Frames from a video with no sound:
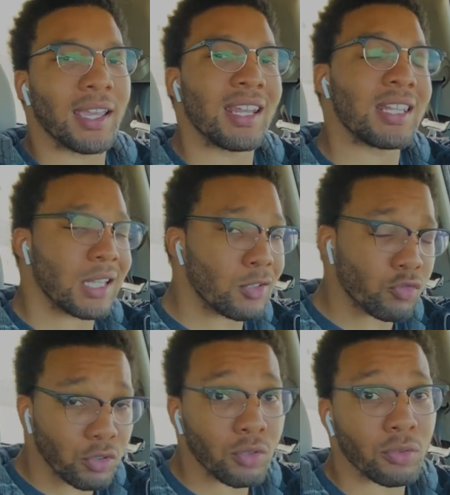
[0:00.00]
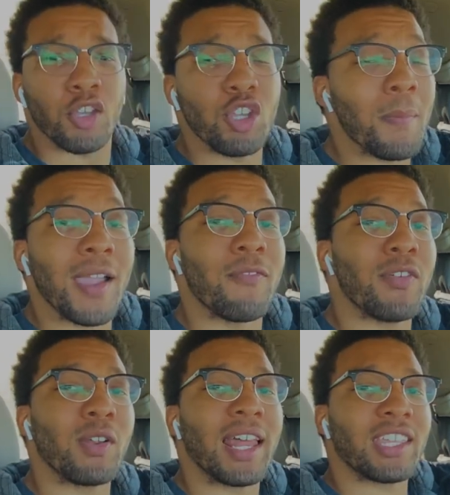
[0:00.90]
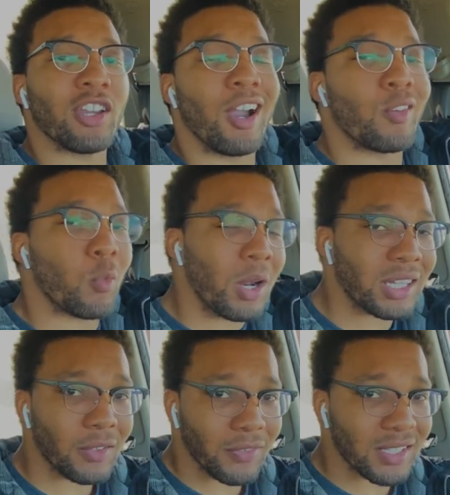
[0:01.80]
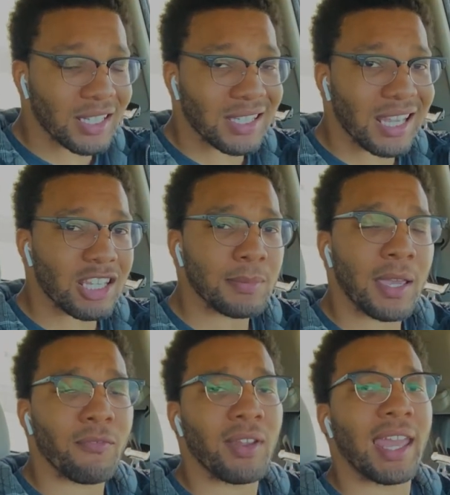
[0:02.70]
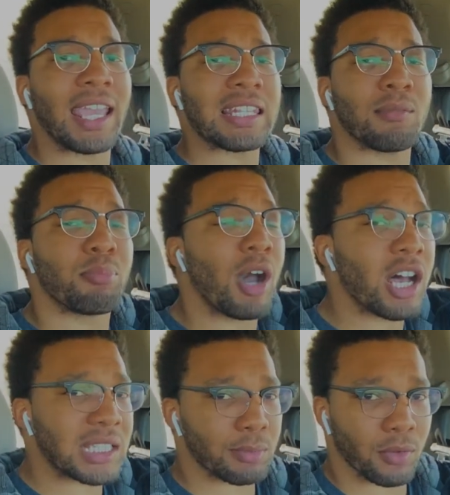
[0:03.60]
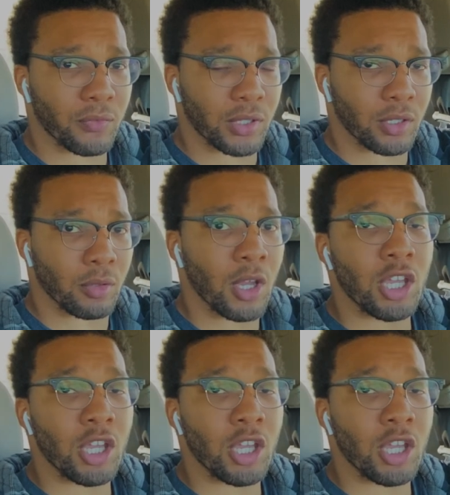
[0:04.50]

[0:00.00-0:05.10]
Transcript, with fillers: And it's untrue. You might feel like you're unworthy for success. You might feel like it's impossible for you.